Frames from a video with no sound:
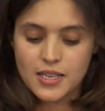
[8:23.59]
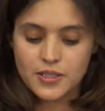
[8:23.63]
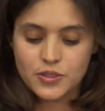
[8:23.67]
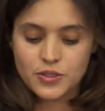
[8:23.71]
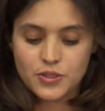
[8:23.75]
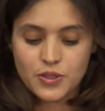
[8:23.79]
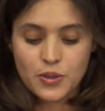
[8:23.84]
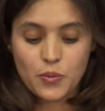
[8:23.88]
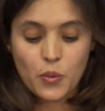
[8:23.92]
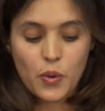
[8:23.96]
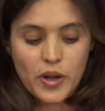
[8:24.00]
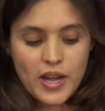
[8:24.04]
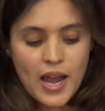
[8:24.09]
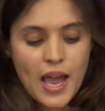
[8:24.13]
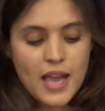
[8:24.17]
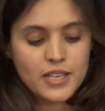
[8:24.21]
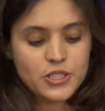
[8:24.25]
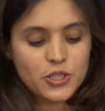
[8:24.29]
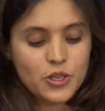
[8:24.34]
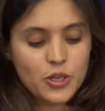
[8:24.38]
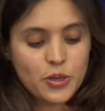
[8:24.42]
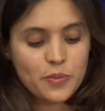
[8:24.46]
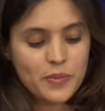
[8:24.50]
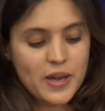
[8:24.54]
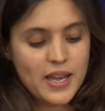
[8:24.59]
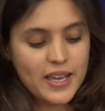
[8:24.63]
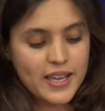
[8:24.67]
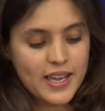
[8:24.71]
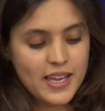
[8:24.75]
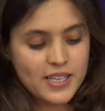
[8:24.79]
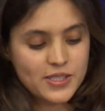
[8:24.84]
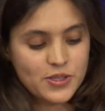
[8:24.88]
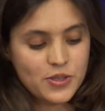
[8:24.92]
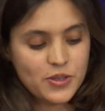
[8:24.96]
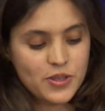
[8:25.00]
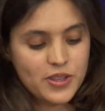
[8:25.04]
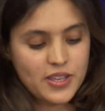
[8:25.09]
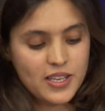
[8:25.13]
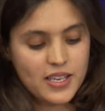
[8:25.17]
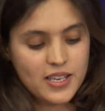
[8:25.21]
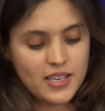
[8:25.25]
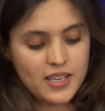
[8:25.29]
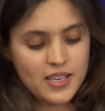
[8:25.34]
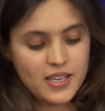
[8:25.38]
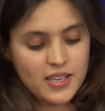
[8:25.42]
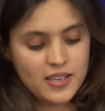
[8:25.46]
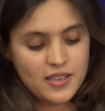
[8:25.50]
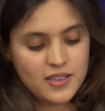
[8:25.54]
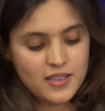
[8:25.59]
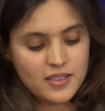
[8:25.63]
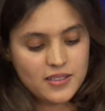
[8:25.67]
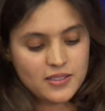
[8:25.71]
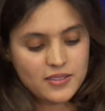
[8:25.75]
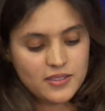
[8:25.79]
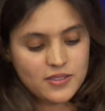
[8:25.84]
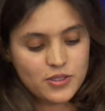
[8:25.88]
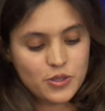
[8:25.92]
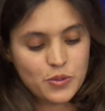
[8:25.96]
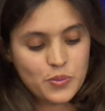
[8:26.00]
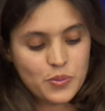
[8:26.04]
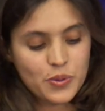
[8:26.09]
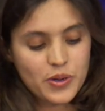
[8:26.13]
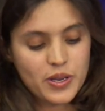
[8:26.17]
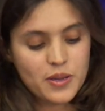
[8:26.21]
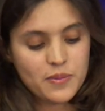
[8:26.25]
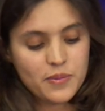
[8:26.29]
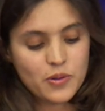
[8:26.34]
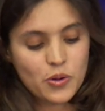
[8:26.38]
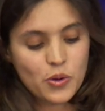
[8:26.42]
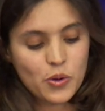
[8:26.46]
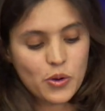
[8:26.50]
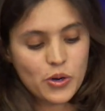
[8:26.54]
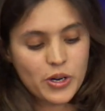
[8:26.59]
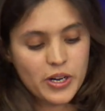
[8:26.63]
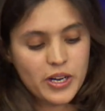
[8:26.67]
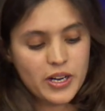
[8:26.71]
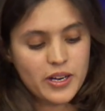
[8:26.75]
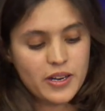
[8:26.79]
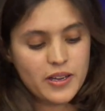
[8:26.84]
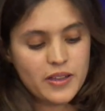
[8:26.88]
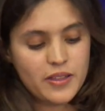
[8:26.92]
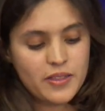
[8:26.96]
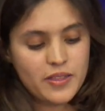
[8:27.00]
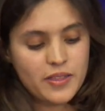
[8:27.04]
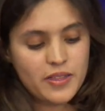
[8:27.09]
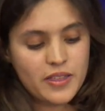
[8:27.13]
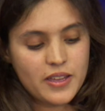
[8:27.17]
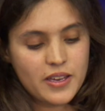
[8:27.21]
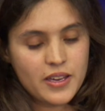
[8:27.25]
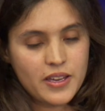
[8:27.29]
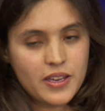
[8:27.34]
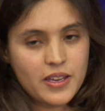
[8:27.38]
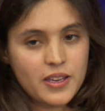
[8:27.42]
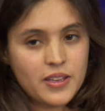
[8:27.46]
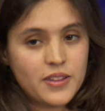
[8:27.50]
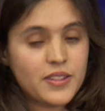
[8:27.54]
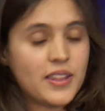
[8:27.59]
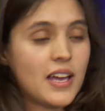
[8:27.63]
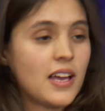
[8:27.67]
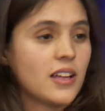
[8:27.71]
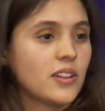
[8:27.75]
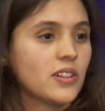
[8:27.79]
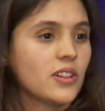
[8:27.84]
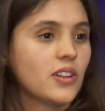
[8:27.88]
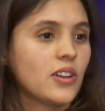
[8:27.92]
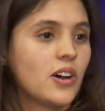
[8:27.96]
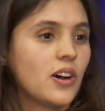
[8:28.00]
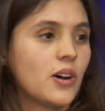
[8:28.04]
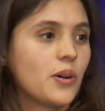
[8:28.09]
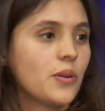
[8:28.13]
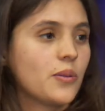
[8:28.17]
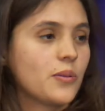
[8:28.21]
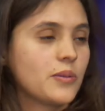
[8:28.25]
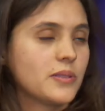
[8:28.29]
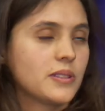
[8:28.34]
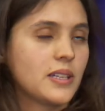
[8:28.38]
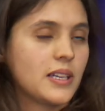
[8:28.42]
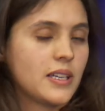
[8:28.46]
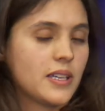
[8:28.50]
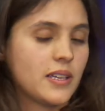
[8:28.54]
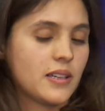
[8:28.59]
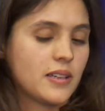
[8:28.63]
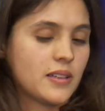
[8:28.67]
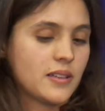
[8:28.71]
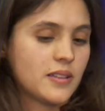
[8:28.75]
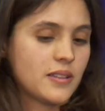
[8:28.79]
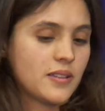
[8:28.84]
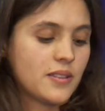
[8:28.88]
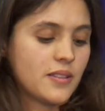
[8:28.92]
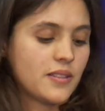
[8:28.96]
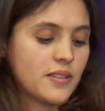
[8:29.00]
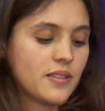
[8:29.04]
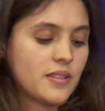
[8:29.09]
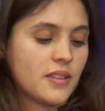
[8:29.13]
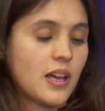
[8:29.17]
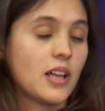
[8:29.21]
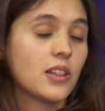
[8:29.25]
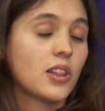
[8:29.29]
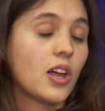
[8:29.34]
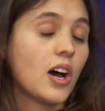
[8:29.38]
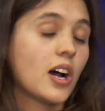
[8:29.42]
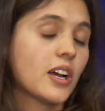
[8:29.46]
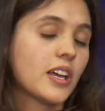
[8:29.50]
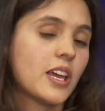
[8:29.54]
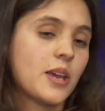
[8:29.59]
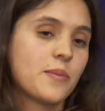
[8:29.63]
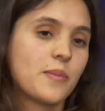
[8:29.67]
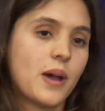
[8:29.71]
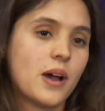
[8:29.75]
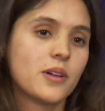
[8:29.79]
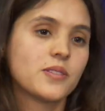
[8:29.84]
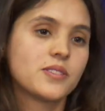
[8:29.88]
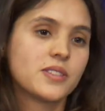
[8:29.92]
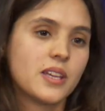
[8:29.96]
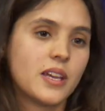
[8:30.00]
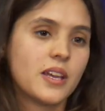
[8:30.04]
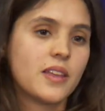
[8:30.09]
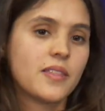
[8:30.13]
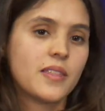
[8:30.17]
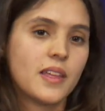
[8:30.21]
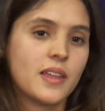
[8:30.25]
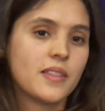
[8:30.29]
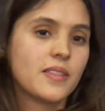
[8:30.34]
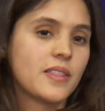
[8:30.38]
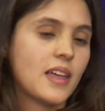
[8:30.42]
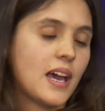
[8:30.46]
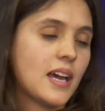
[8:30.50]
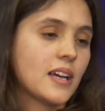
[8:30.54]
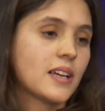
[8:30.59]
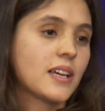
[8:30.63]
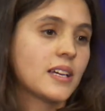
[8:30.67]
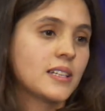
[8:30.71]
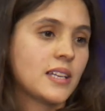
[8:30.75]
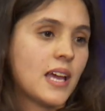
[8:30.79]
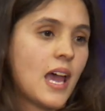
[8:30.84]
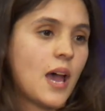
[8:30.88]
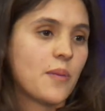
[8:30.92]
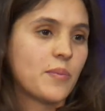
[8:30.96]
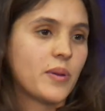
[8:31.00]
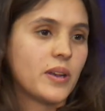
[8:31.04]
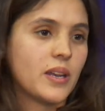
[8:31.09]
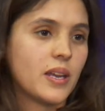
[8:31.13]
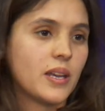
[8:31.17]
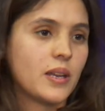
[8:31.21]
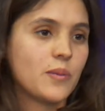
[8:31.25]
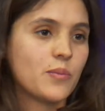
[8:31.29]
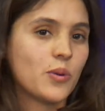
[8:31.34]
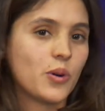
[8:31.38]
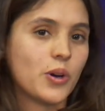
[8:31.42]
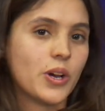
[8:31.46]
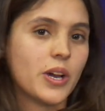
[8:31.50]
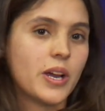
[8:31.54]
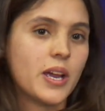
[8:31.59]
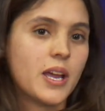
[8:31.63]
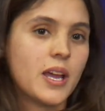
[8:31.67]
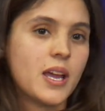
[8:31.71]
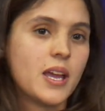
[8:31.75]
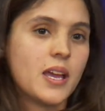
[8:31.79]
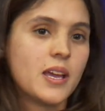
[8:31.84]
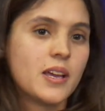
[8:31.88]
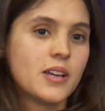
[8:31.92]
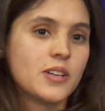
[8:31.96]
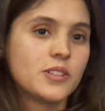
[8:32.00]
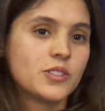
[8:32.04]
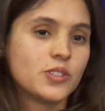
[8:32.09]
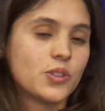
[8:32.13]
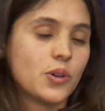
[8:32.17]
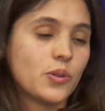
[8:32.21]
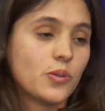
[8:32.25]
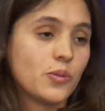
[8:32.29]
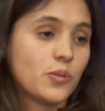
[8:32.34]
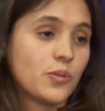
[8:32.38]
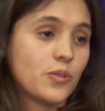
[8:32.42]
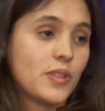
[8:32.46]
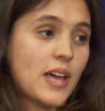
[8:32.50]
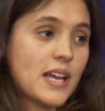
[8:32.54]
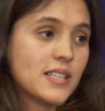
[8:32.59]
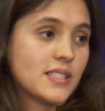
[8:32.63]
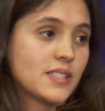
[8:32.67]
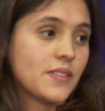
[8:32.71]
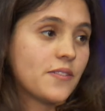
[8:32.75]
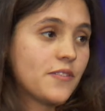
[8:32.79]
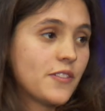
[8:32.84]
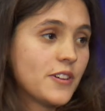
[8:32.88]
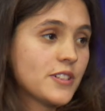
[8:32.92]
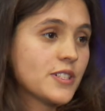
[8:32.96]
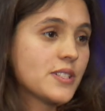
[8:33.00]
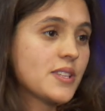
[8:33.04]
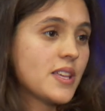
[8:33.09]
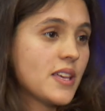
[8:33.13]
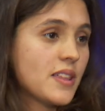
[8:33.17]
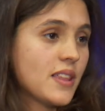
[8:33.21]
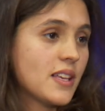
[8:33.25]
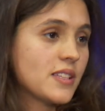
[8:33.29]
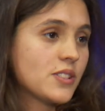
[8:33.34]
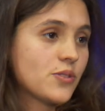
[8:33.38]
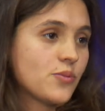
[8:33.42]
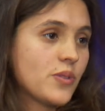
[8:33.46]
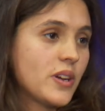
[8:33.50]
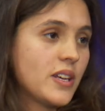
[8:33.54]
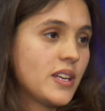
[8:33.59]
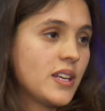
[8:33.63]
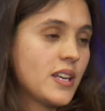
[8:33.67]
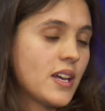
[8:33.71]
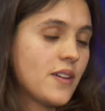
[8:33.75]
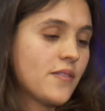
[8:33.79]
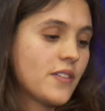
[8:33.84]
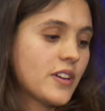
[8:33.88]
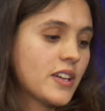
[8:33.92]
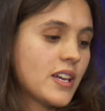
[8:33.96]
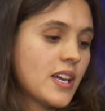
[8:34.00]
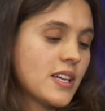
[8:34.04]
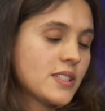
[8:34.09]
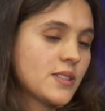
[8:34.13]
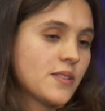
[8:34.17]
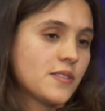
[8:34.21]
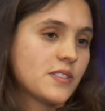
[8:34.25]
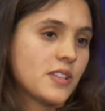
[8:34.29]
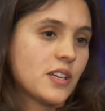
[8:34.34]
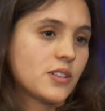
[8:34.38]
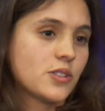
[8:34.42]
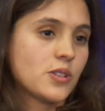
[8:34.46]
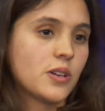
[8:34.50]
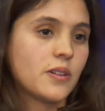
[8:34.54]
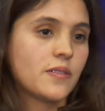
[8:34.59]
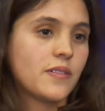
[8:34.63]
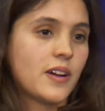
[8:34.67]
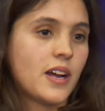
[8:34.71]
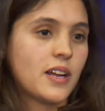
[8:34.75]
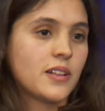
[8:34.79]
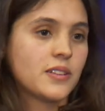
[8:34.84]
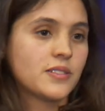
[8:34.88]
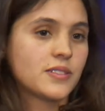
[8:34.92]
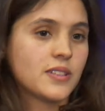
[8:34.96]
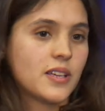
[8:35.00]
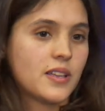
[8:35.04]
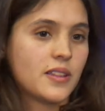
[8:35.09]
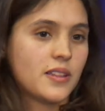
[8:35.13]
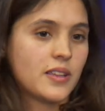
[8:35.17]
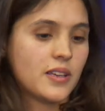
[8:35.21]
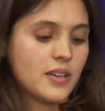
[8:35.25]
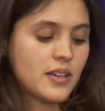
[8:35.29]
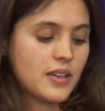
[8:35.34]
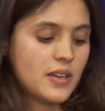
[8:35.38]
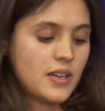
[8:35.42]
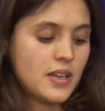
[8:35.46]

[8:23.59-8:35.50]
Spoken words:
When I took my case to the Supreme Court, a law came out saying that that can't happen anymore. So that's the first thing that's read in every case of sexual violence, that the